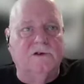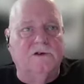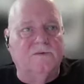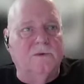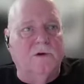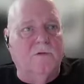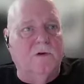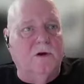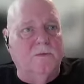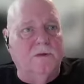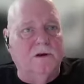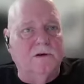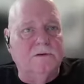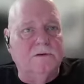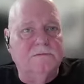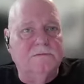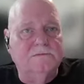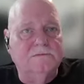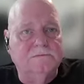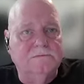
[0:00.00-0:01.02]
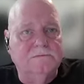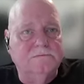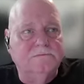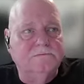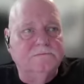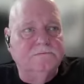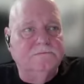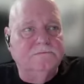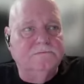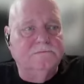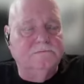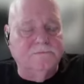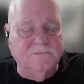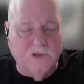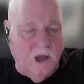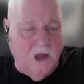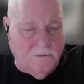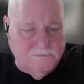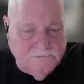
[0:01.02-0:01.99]
Excuse me 1 minute.
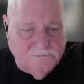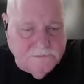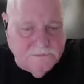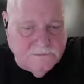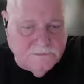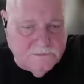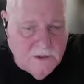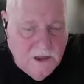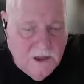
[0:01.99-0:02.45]
No.